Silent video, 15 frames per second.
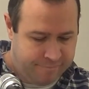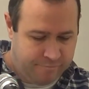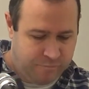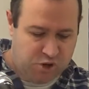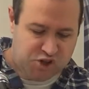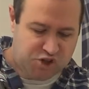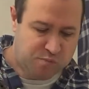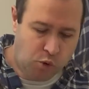
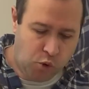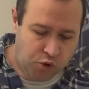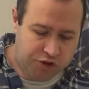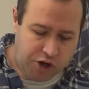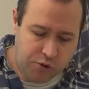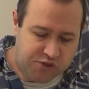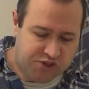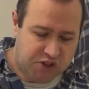But a small
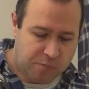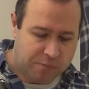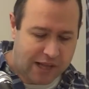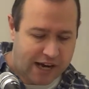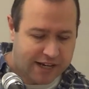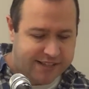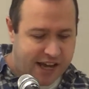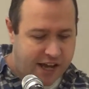dose of the
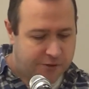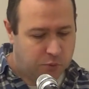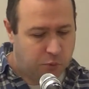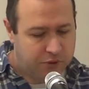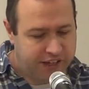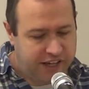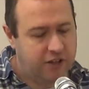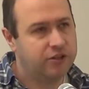Black Death
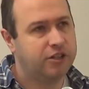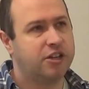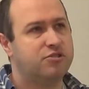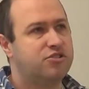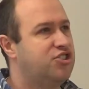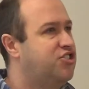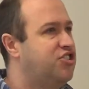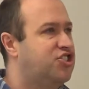will kill you
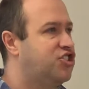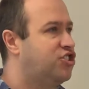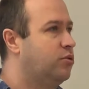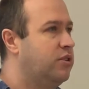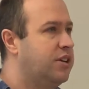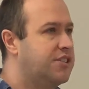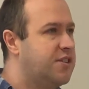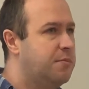just as
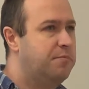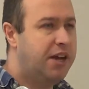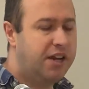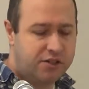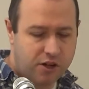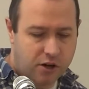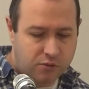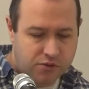surely as a
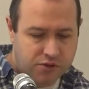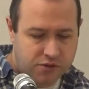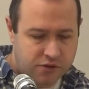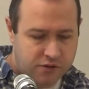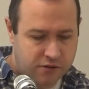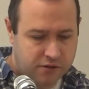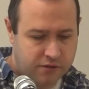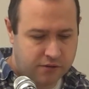big dose.
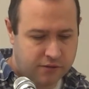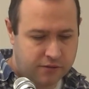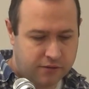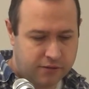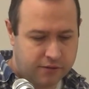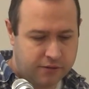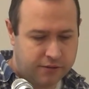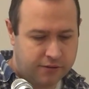
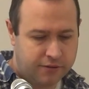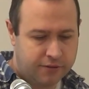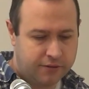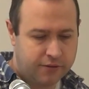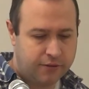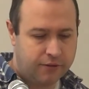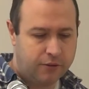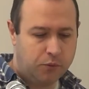
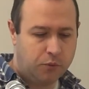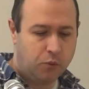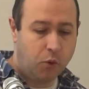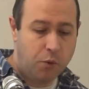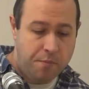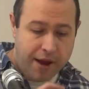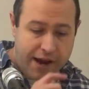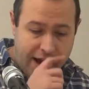
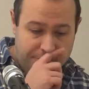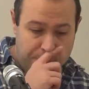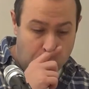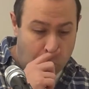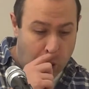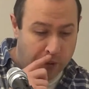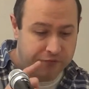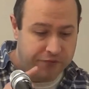One may have
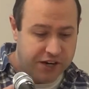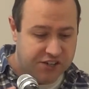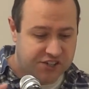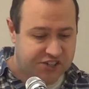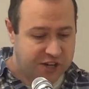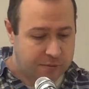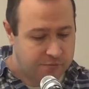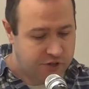more obvious
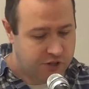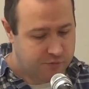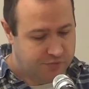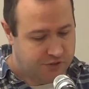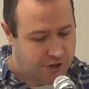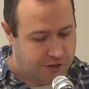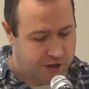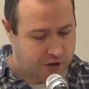
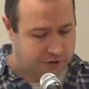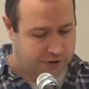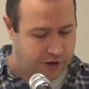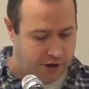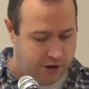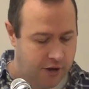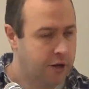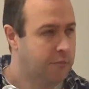symptoms than the
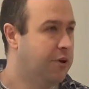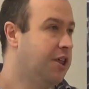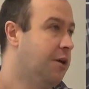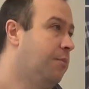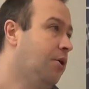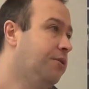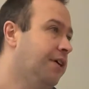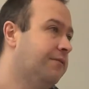other, but they
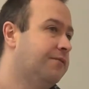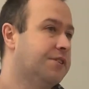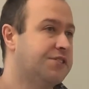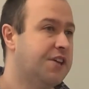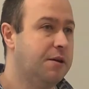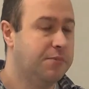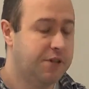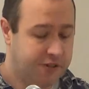both have the
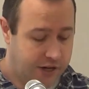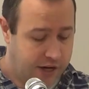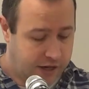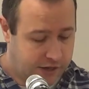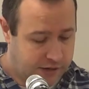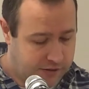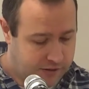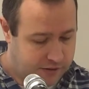same
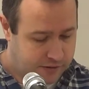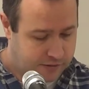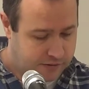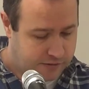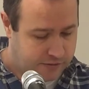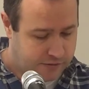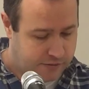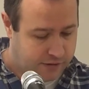disease.
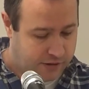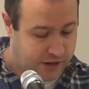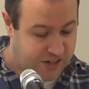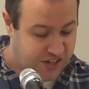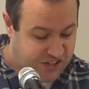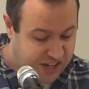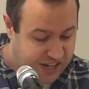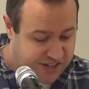A
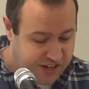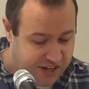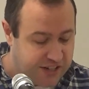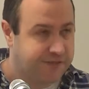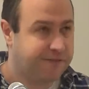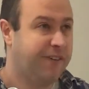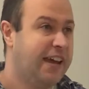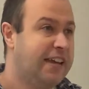disease that
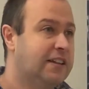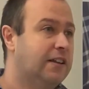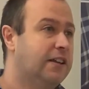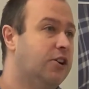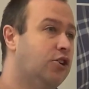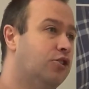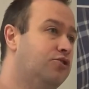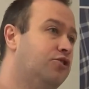is fatal
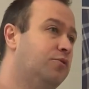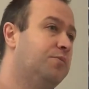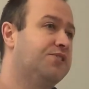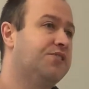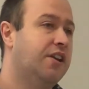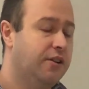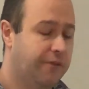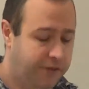in
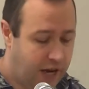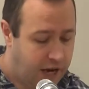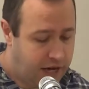100% of